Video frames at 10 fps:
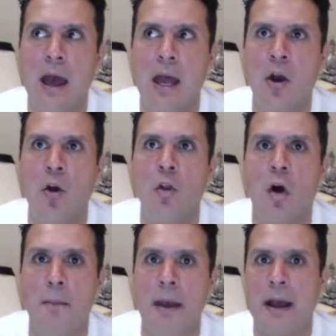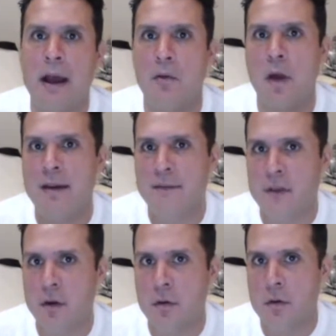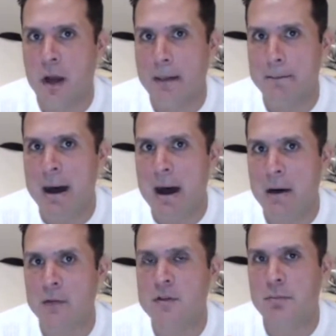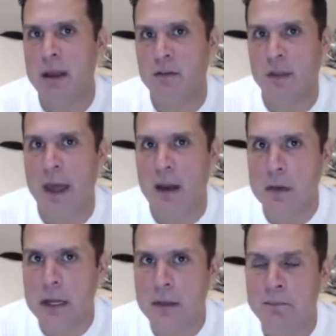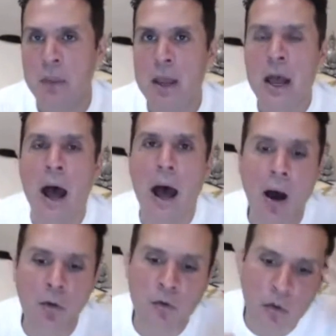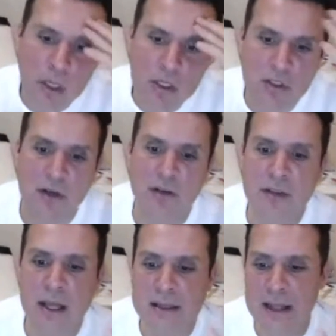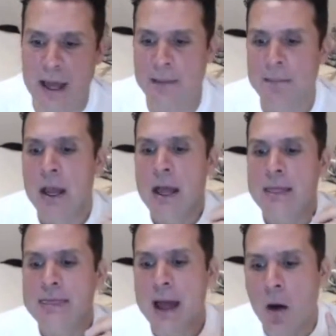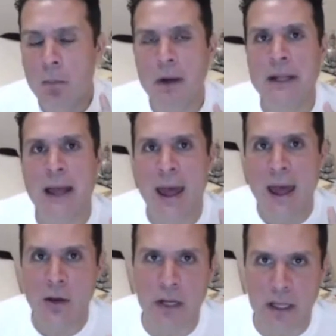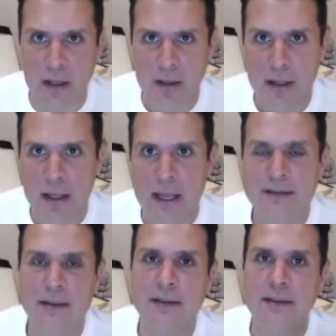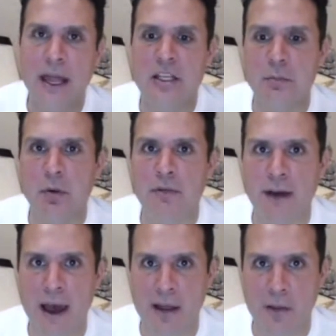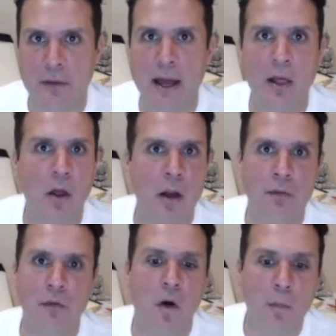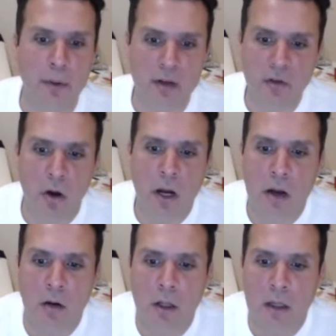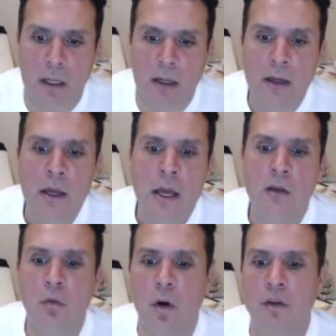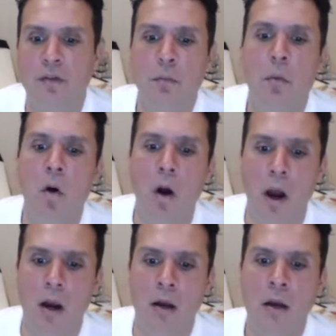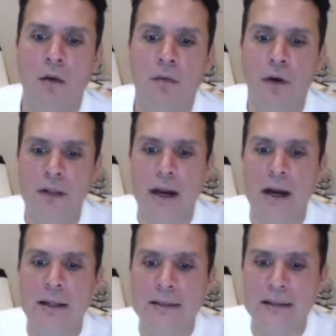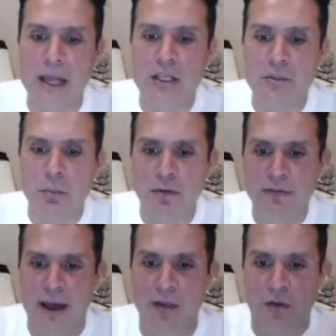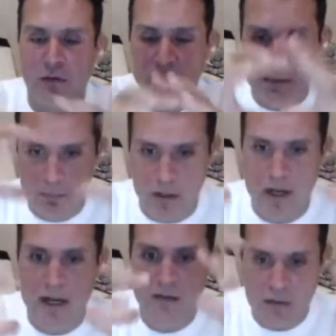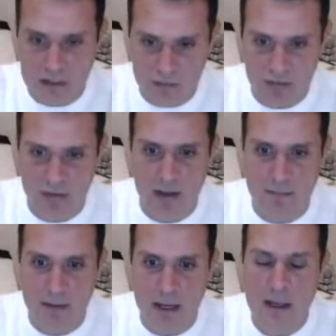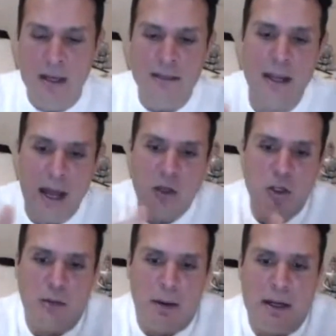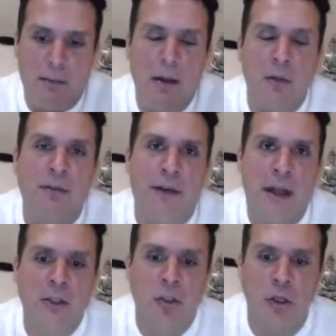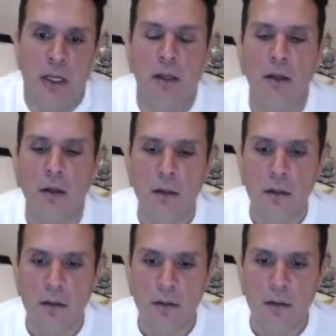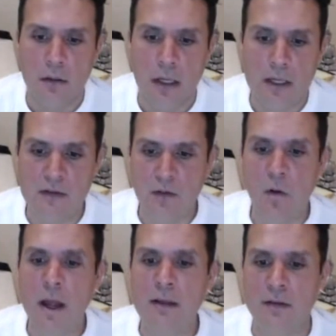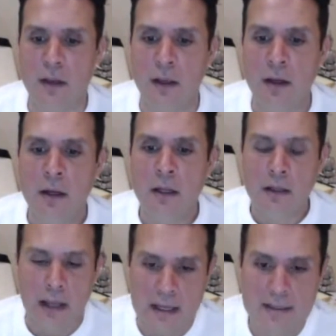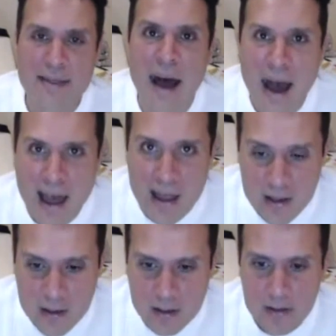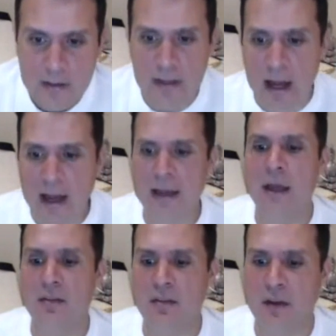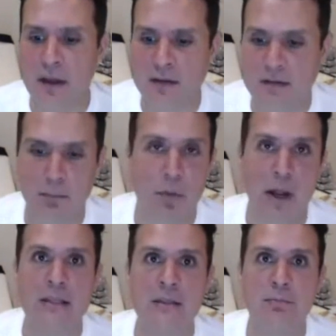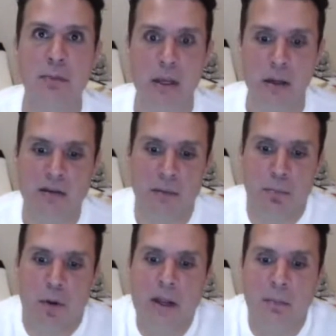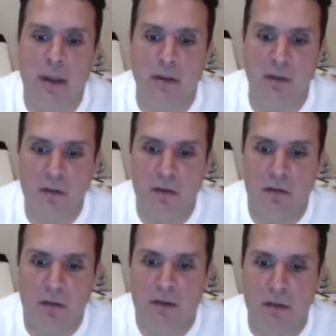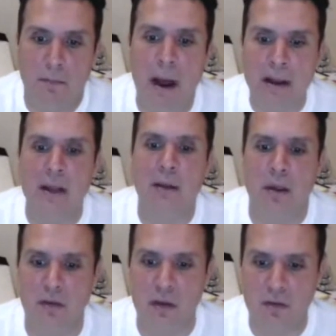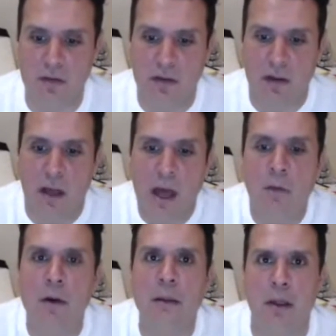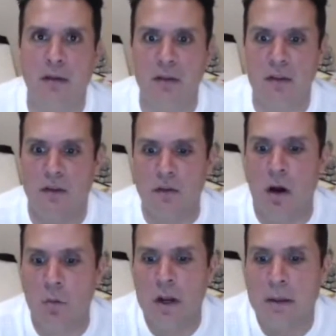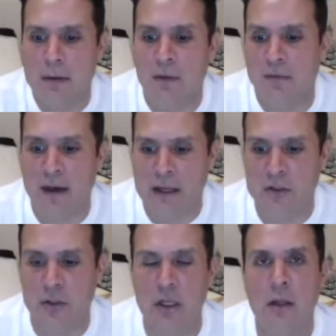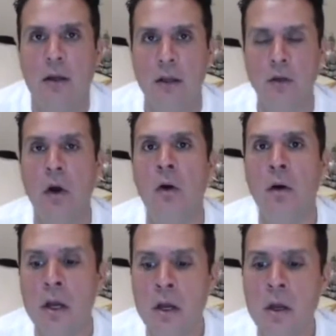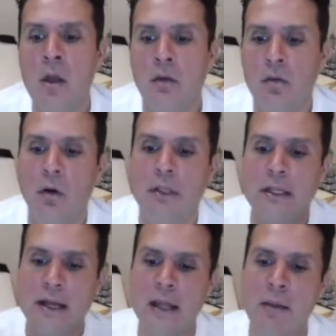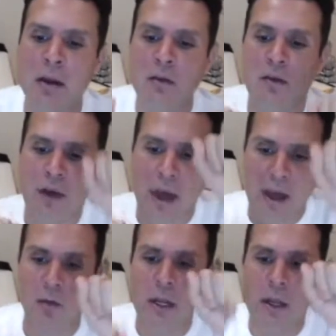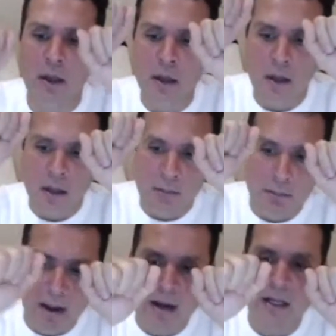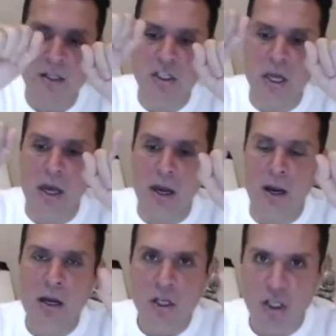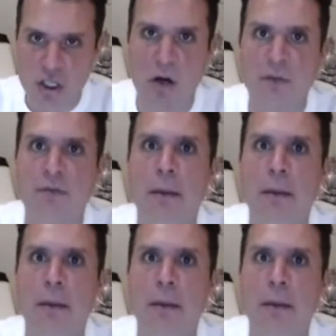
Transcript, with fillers: economic a revenue amount based on equity i also need to understand that now brand equity it's intangible value there are a lot of companies coca-cola is worth more for their intangible values, for their brands and everything they mean, than actually by the manufacturing. It's crazy. Like Nike, Nike is a, it's a brand it's a brand business. It's it's a marketing business. It's an equity business. It's not really manufacturing. You know. So the dynamics of equity, market share, shelf